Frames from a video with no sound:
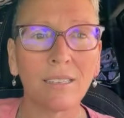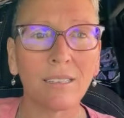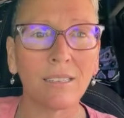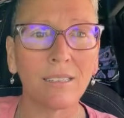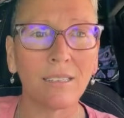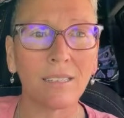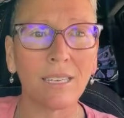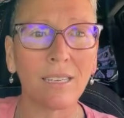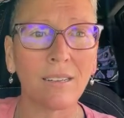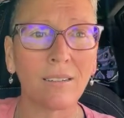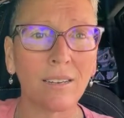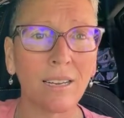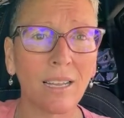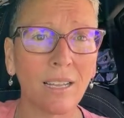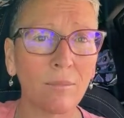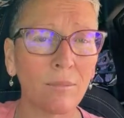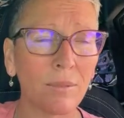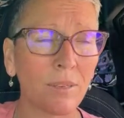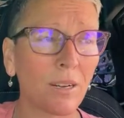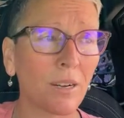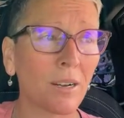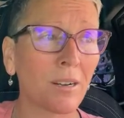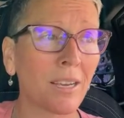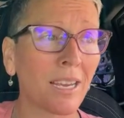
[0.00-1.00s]
here in
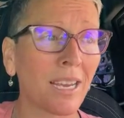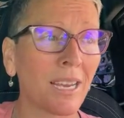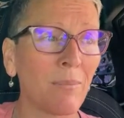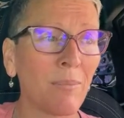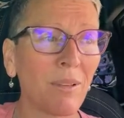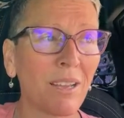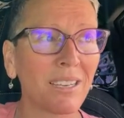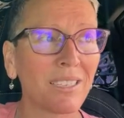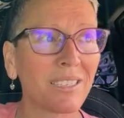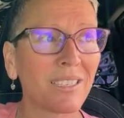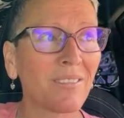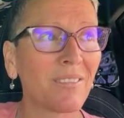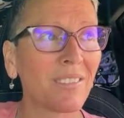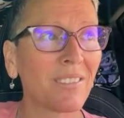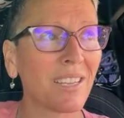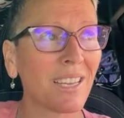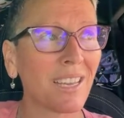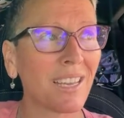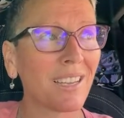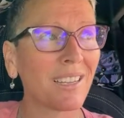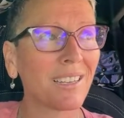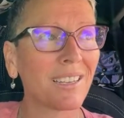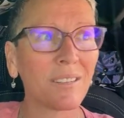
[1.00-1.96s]
Albuquerque because of that.